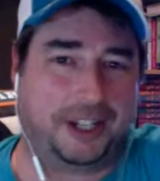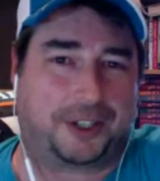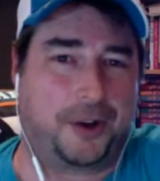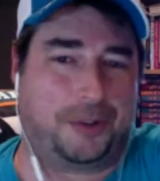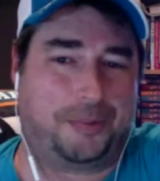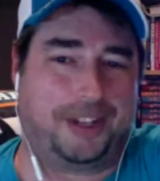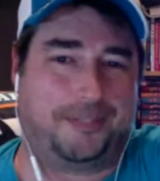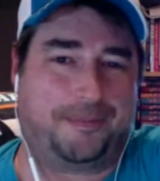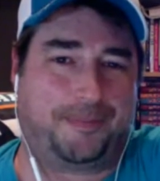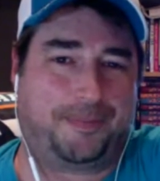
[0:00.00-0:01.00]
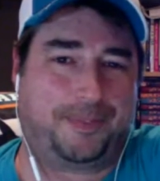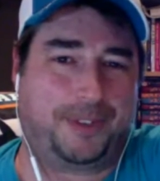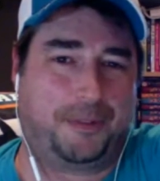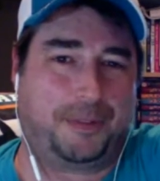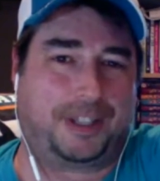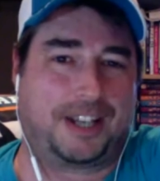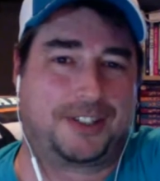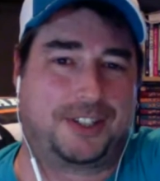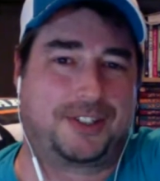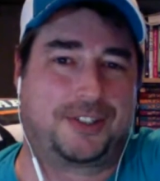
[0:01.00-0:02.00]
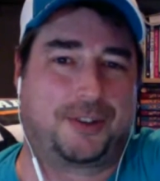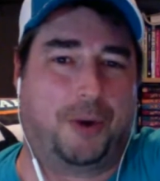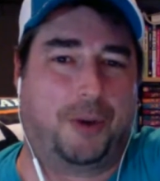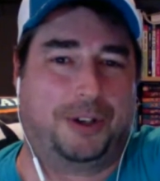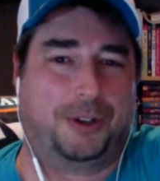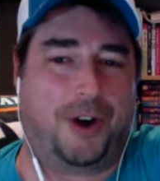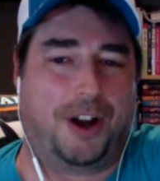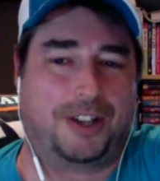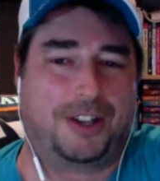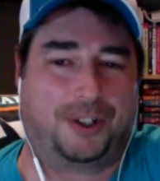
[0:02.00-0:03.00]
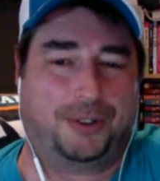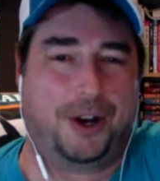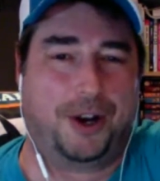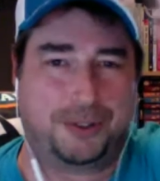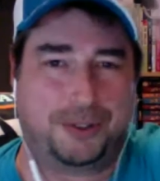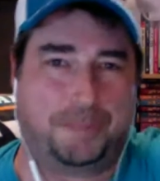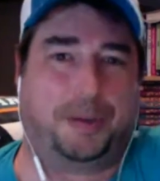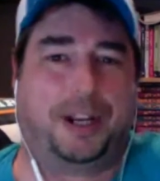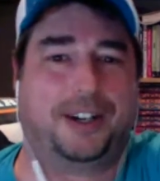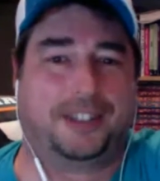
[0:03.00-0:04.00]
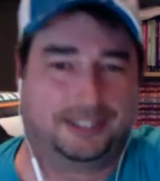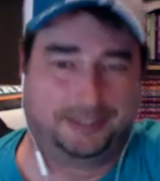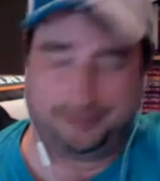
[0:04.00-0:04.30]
Goldman because this is a woman who also knows beer.